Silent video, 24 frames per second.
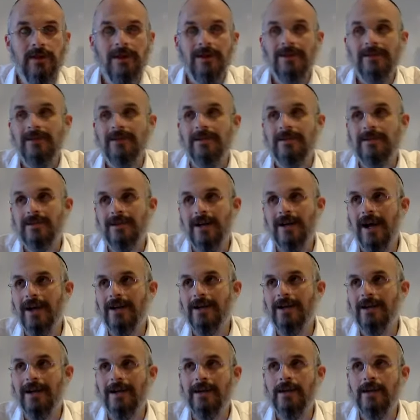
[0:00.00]
To decide
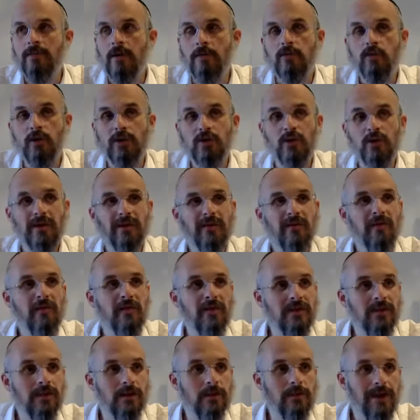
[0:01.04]
at any moment what you want to
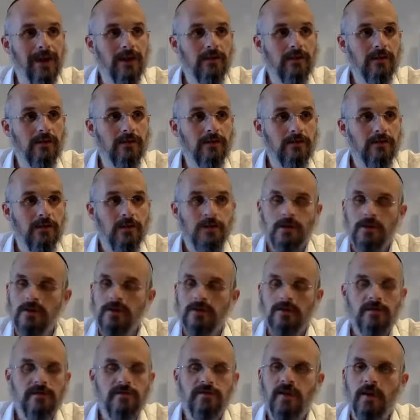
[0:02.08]
feel about
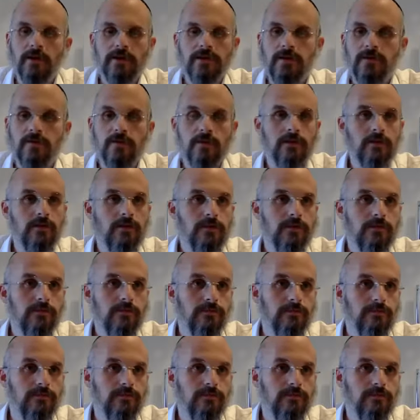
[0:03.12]
is very difficult.